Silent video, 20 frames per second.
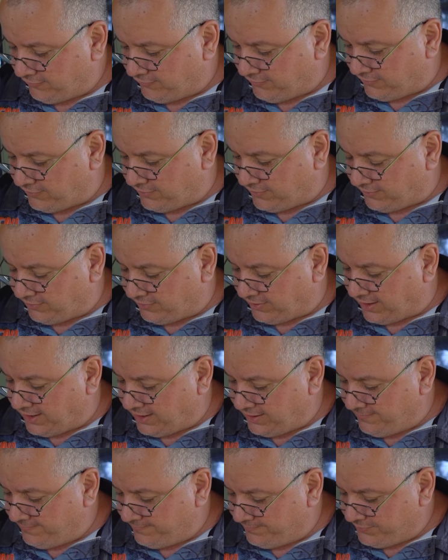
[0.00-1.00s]
just a
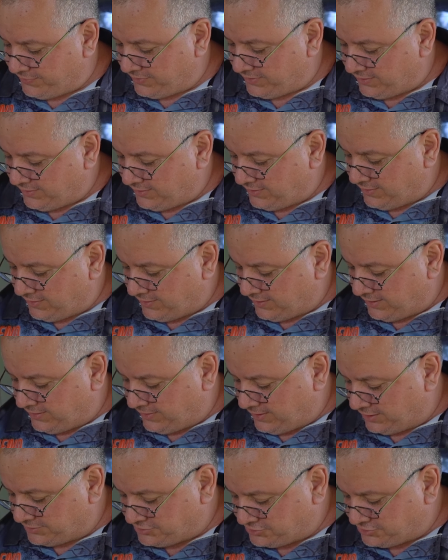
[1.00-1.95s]
tad, and